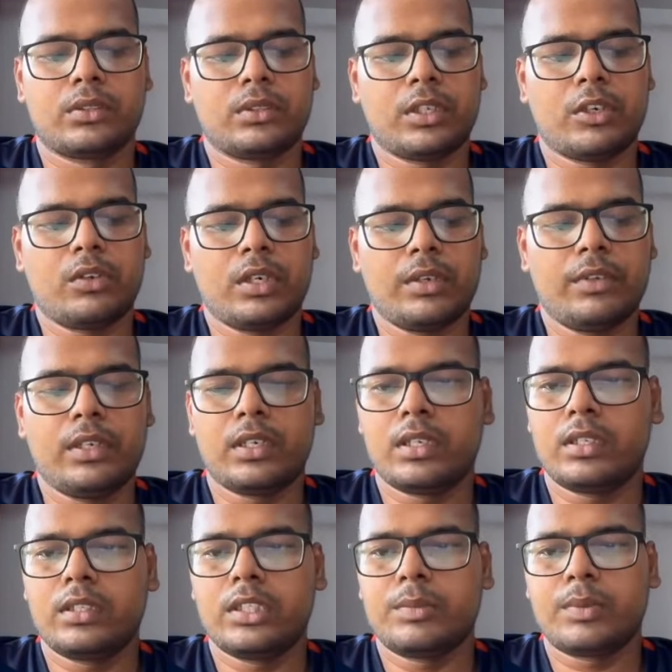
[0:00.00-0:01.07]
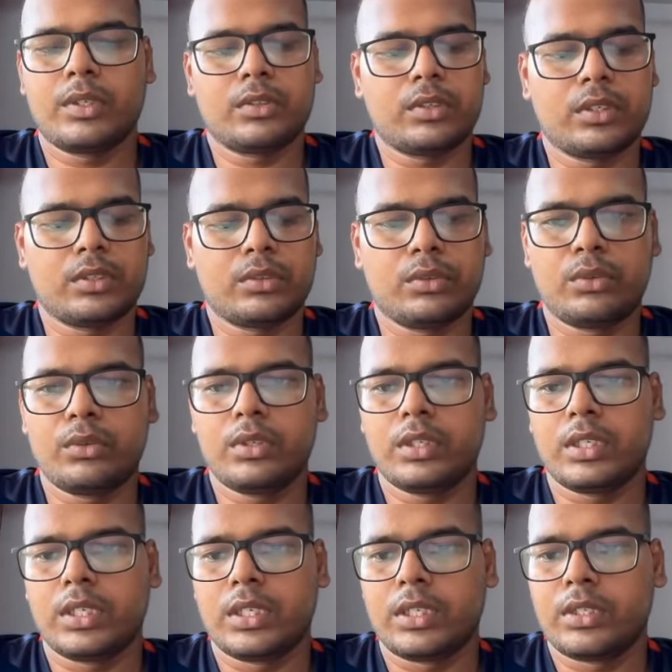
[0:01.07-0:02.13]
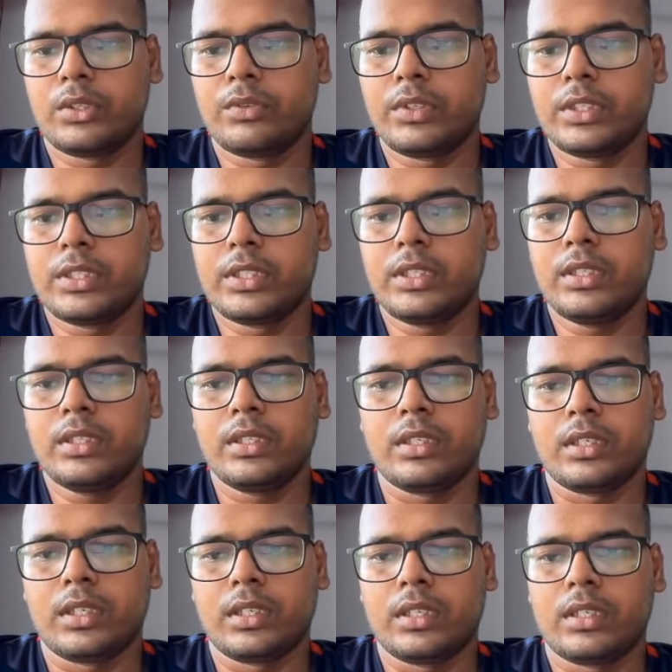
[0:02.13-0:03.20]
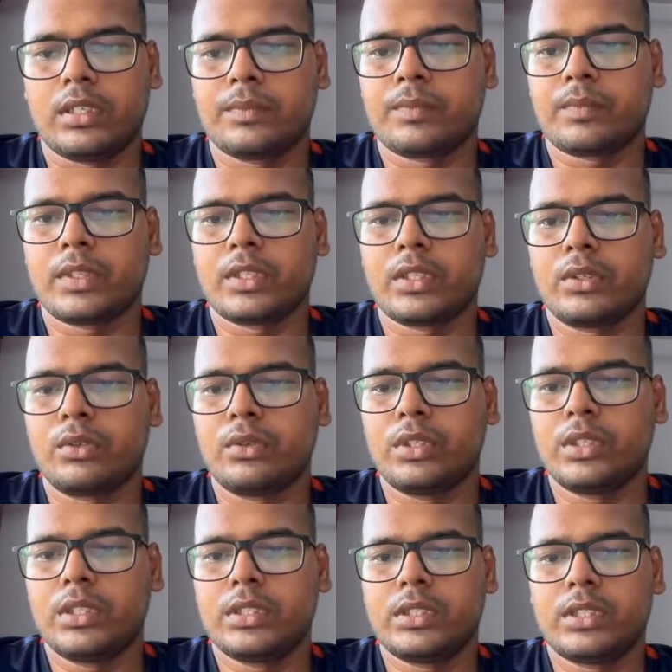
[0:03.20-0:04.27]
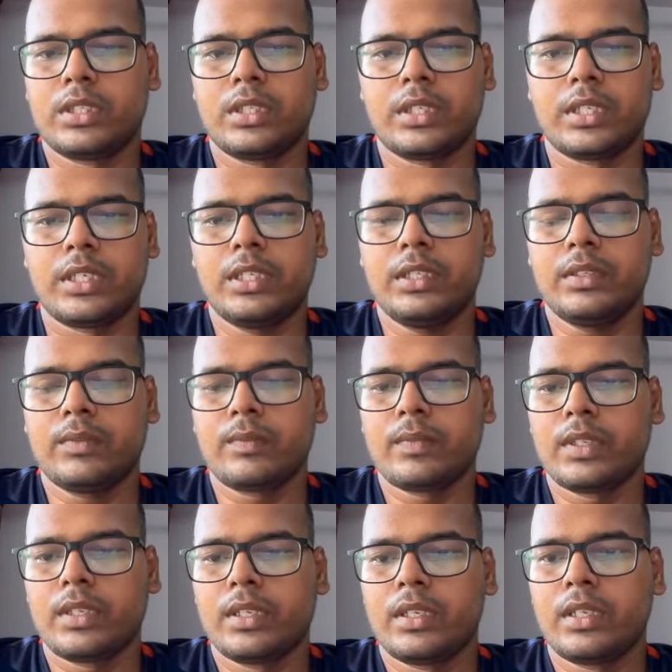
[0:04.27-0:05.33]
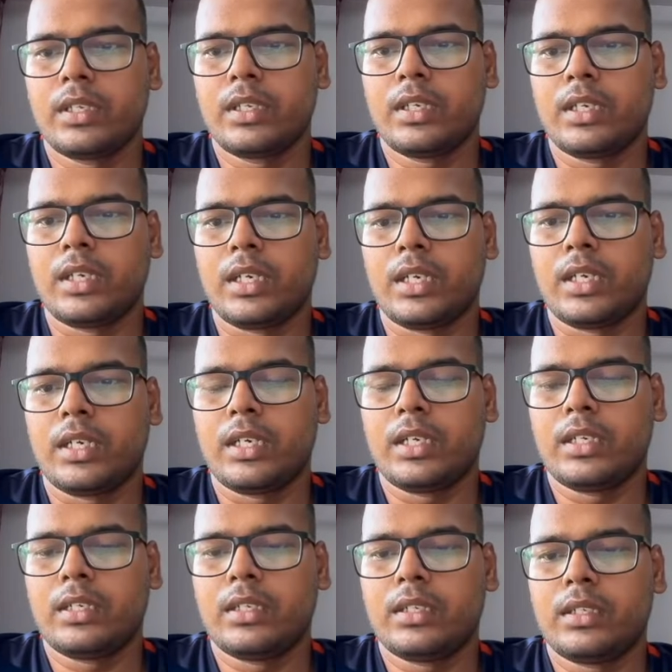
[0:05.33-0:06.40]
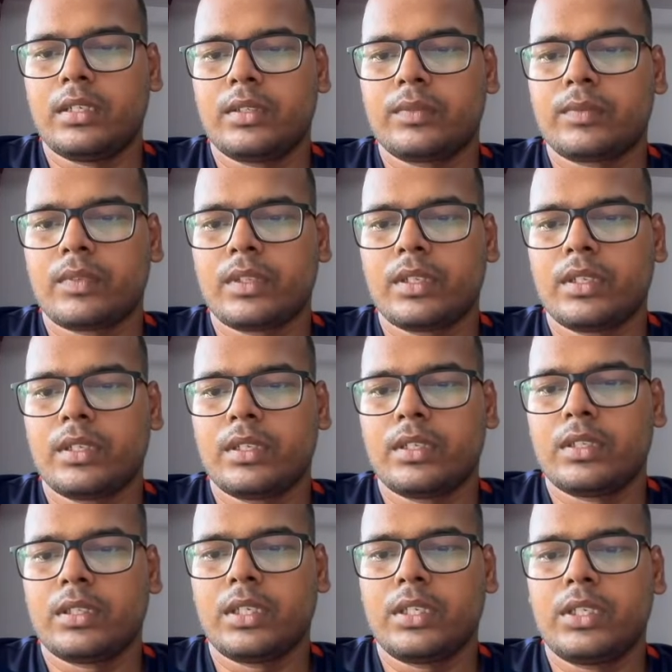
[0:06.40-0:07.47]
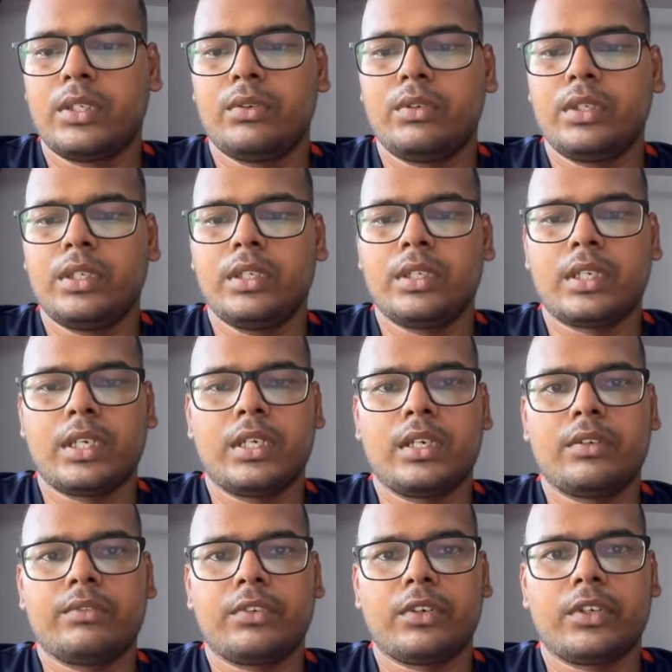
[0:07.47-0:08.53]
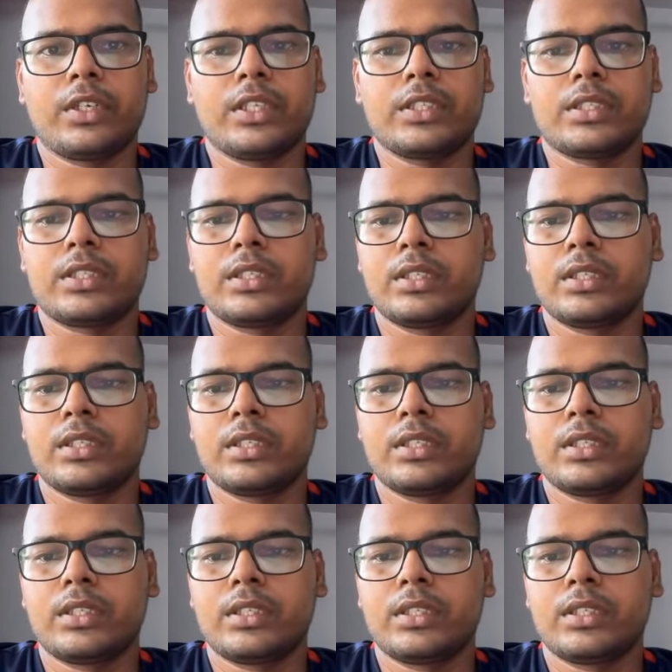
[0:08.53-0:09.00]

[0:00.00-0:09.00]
Now I will run this particular code, and you will see the code is running, and the tuning random forest